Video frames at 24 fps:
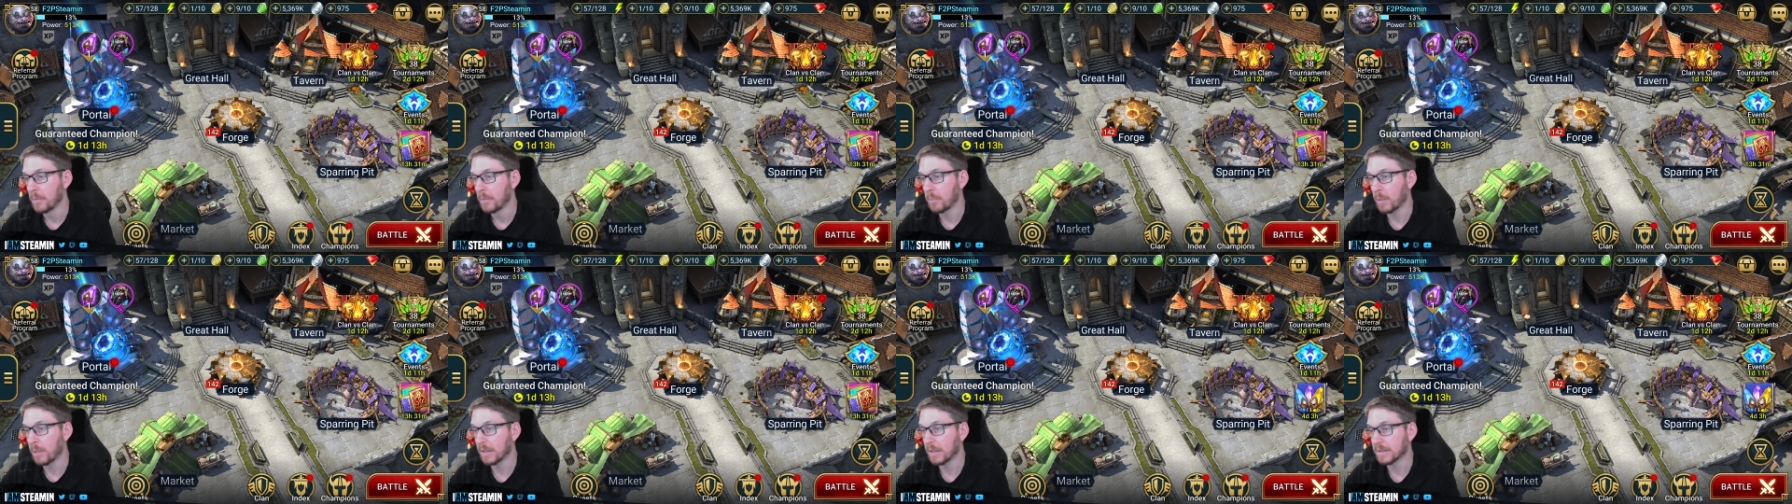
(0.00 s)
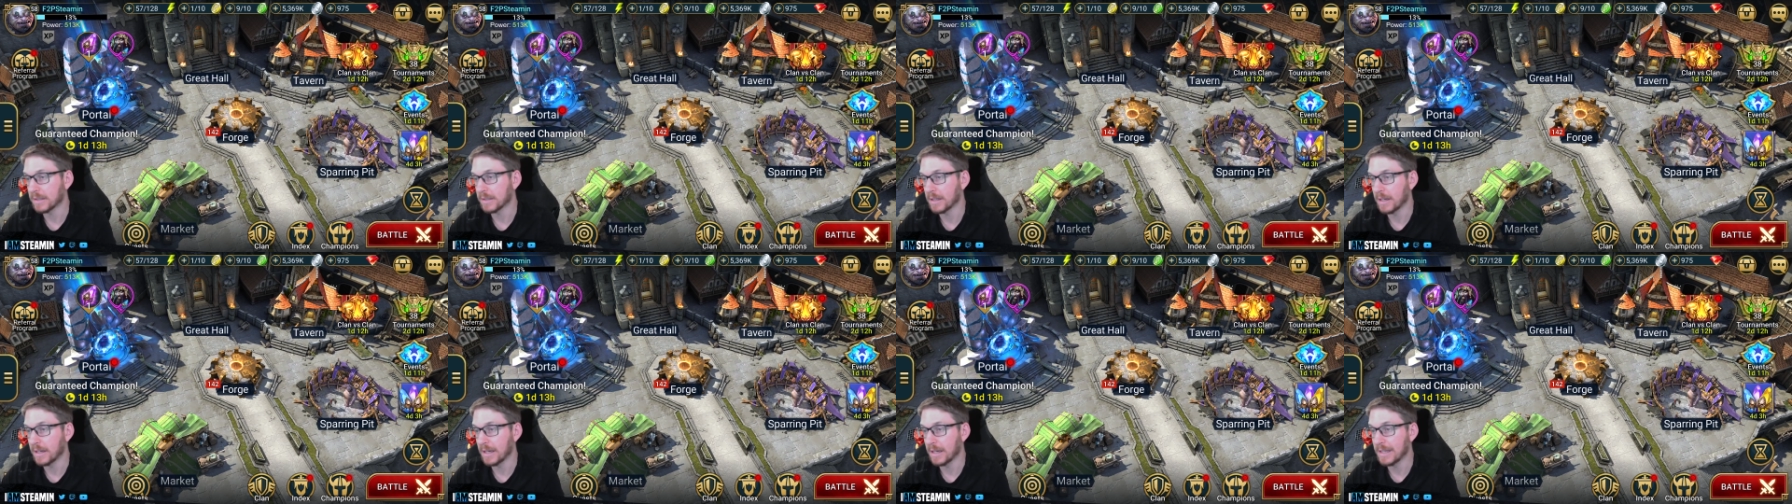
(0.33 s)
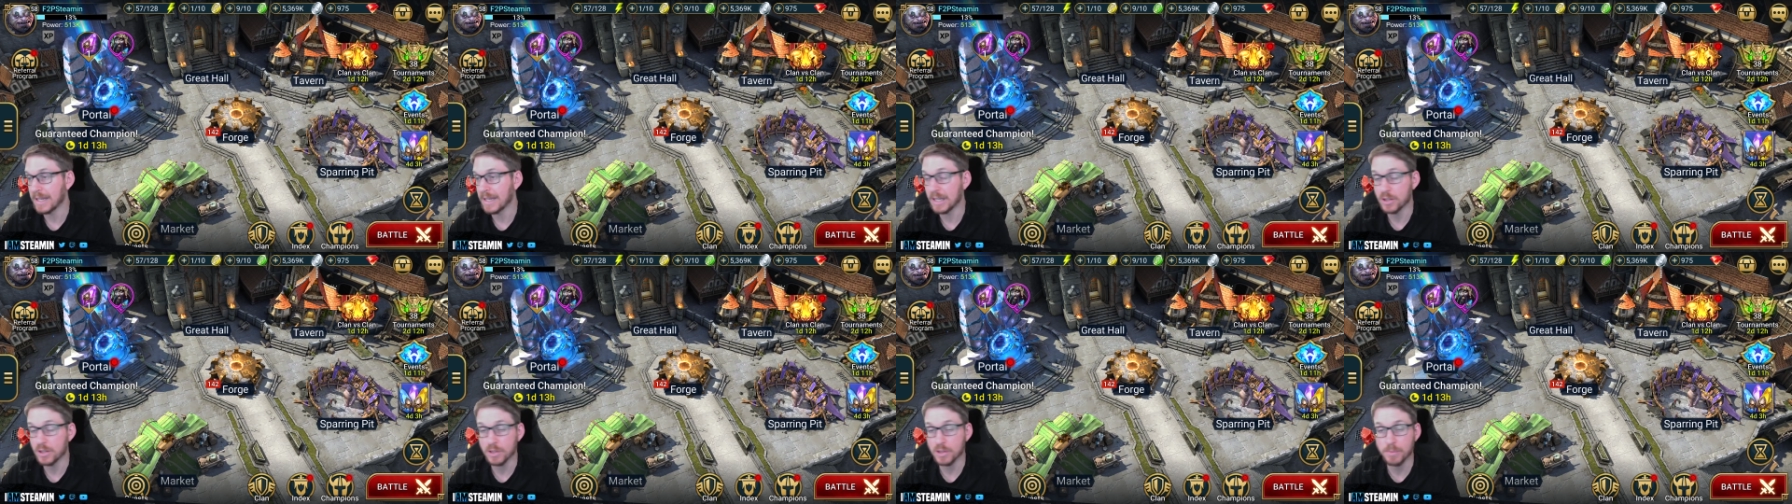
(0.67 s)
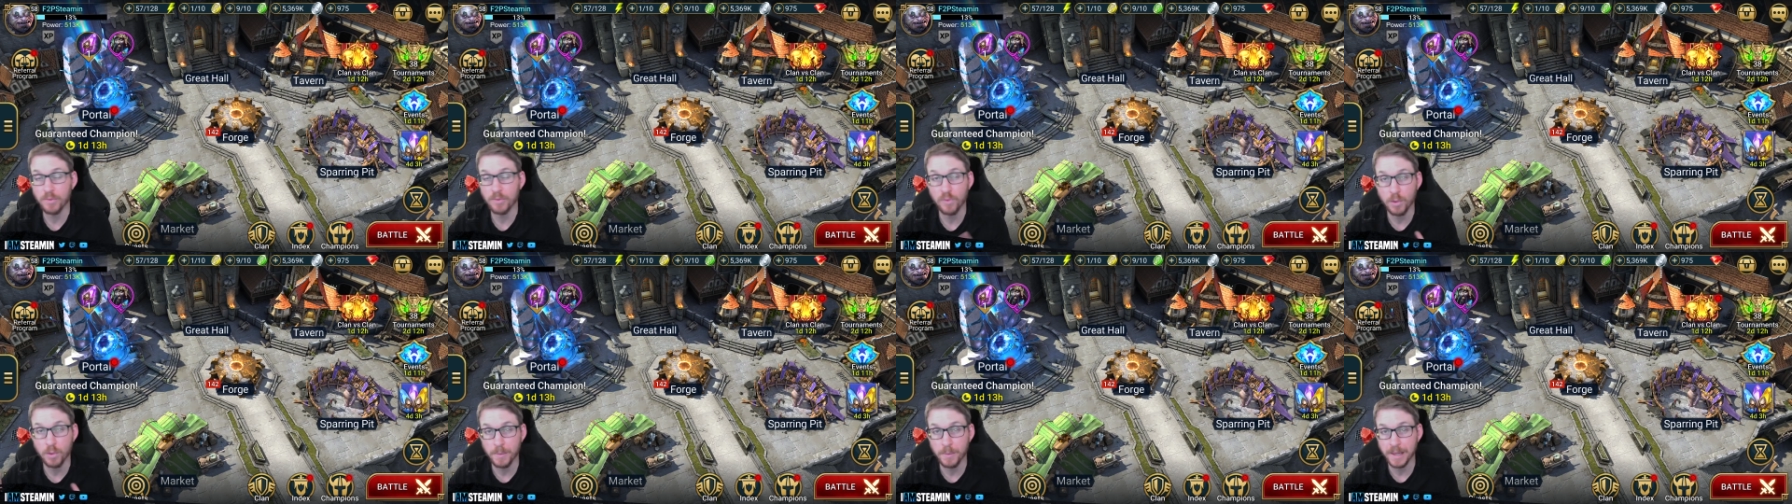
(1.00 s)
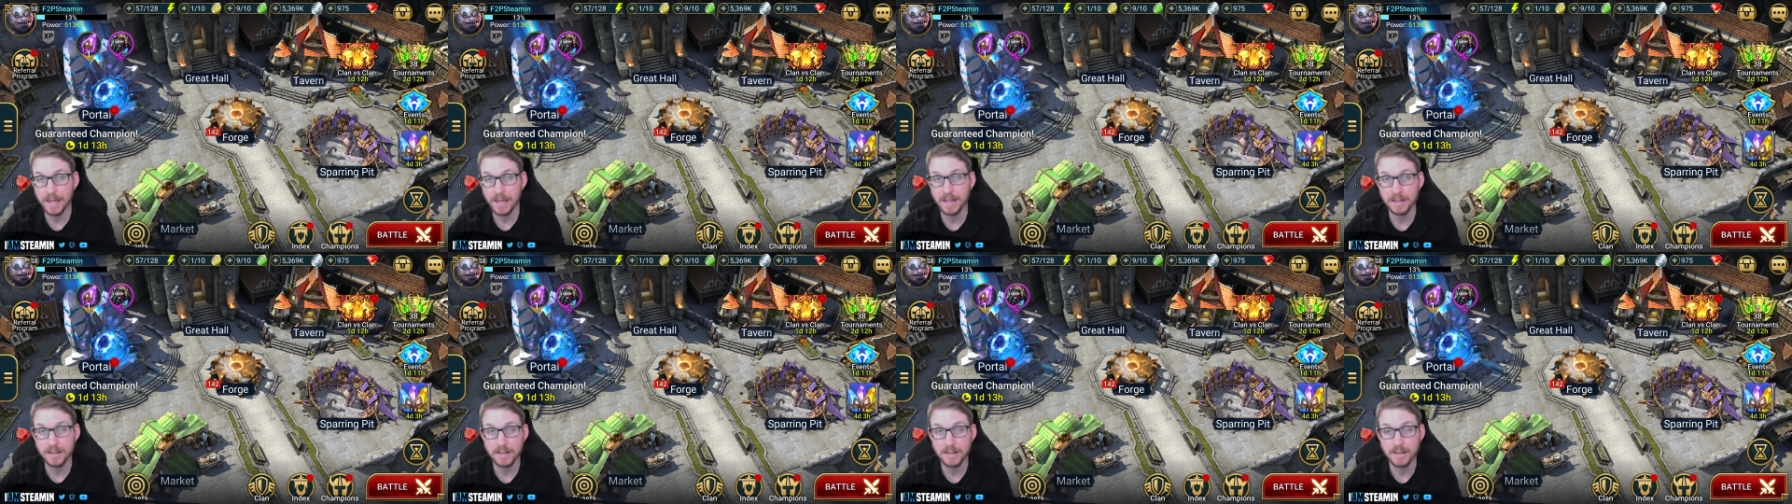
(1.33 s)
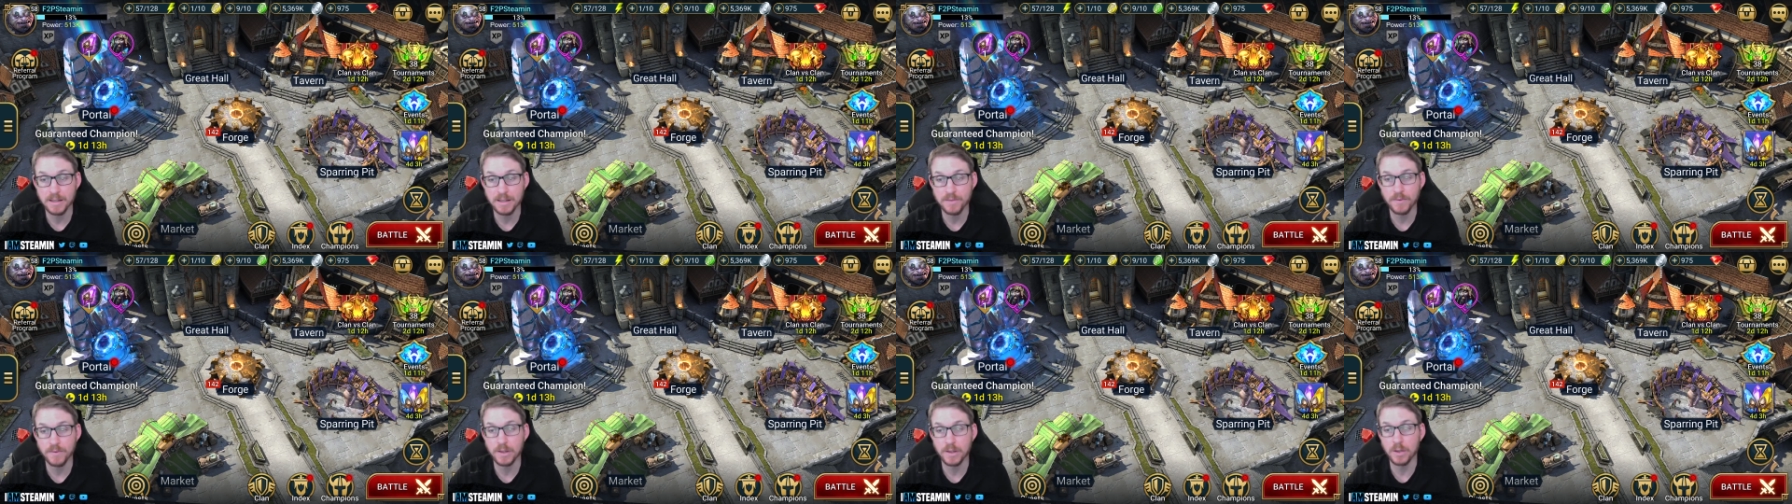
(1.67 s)
But uh, yeah, just before we get into
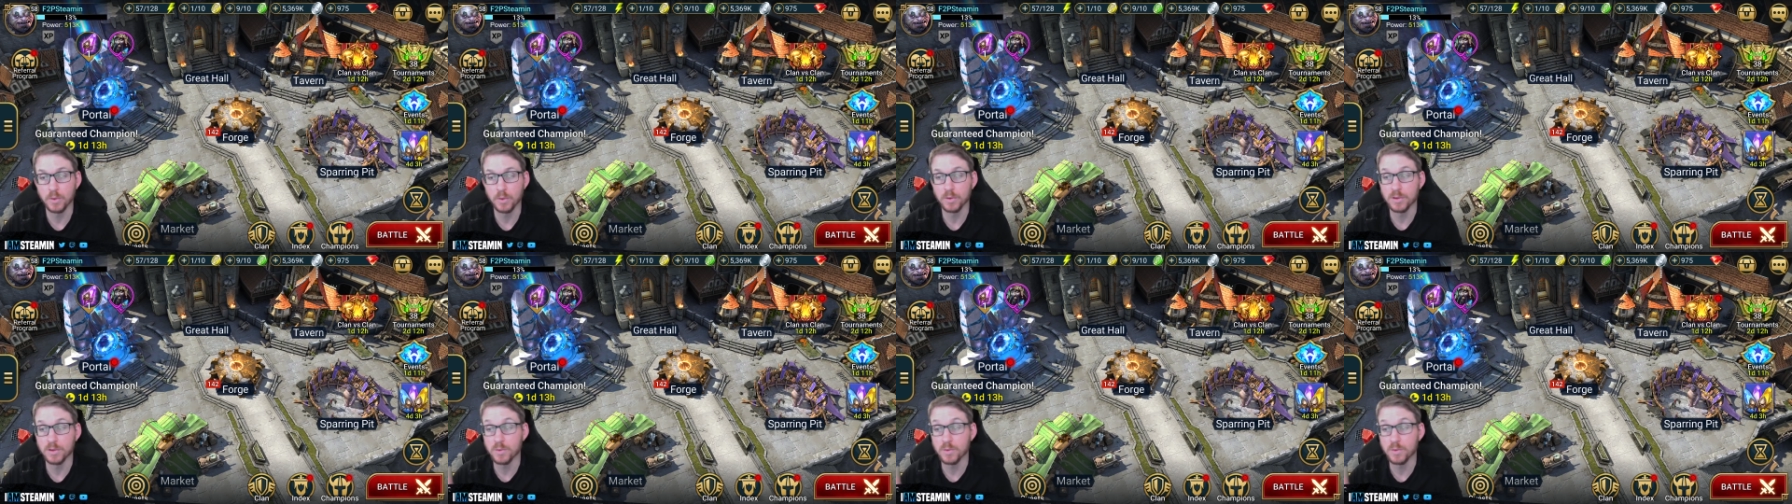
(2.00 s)
this video,